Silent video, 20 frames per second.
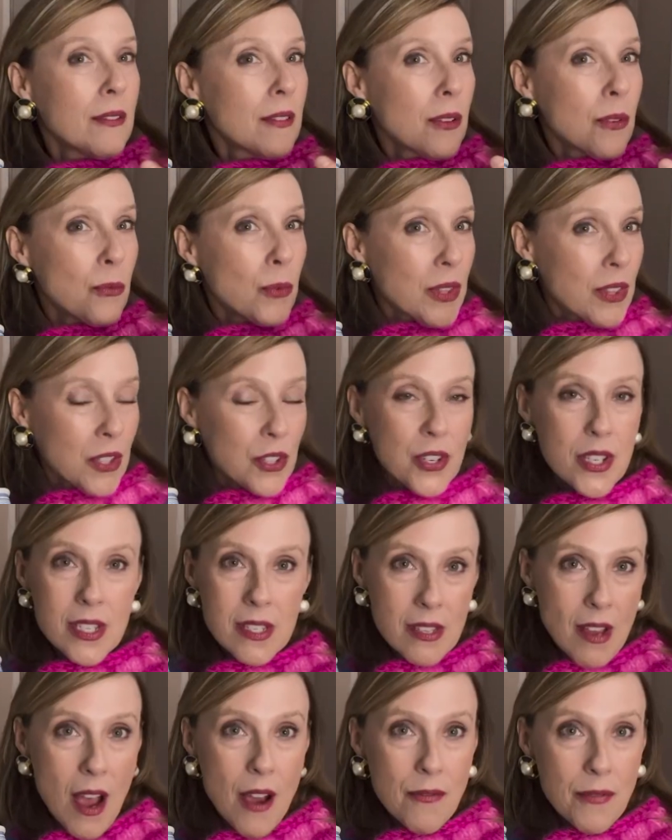with a
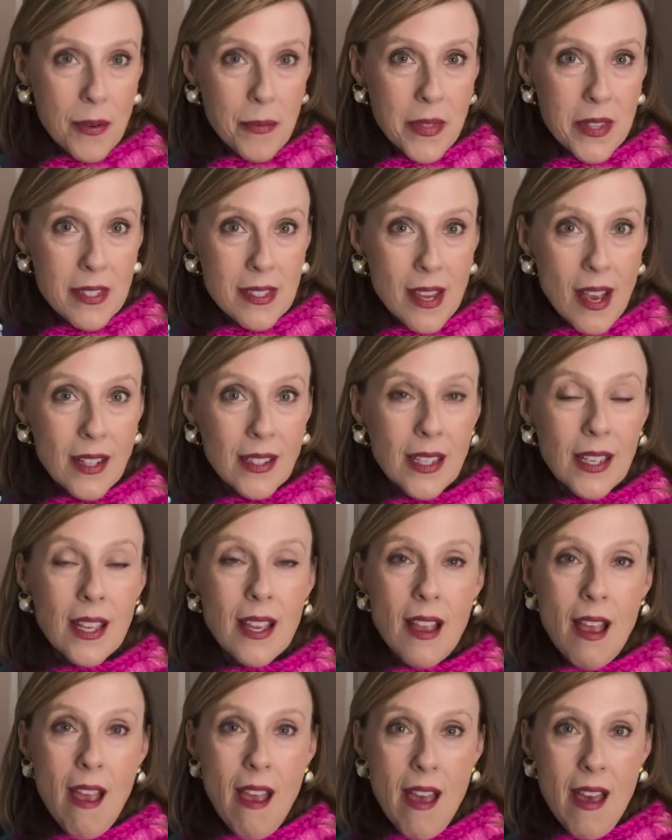croissant from the
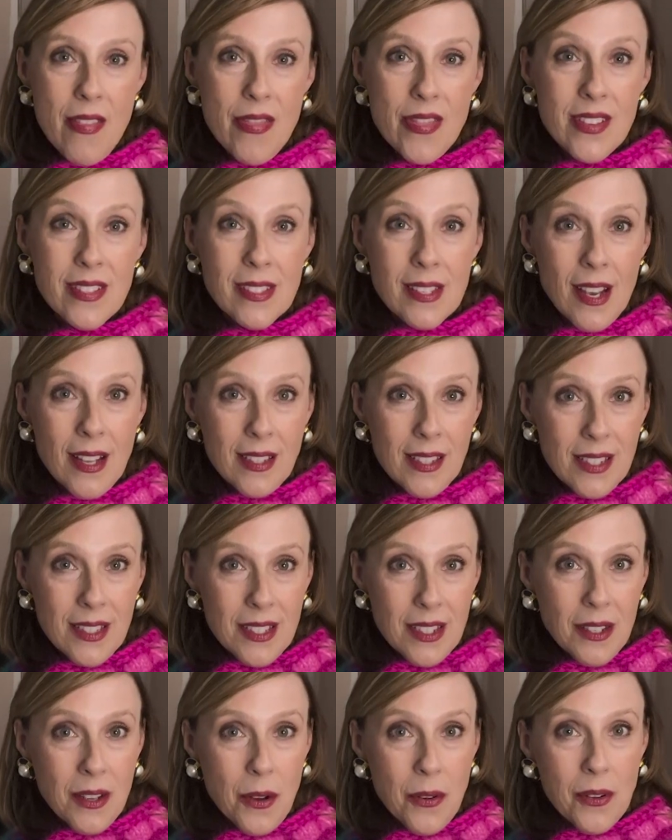deli and the deli
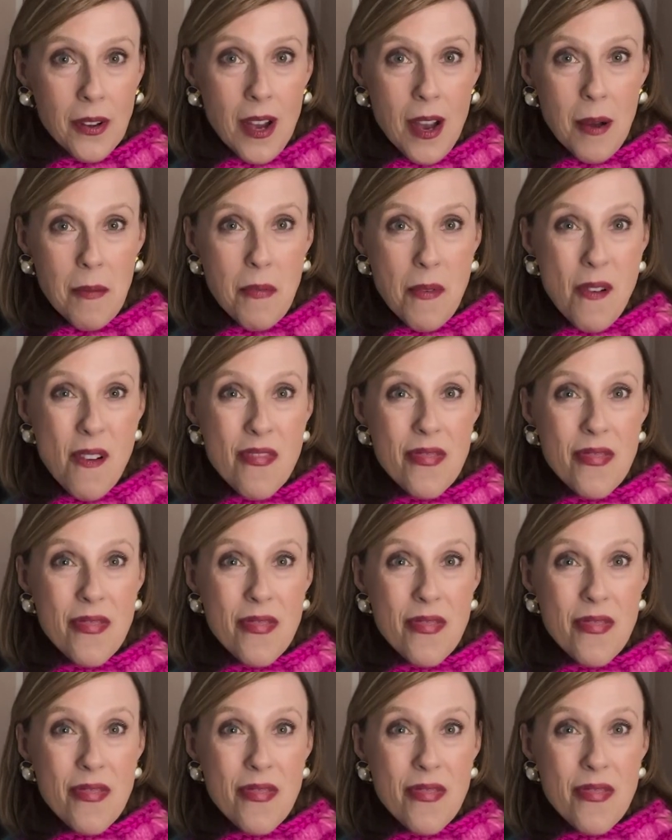to-go cup?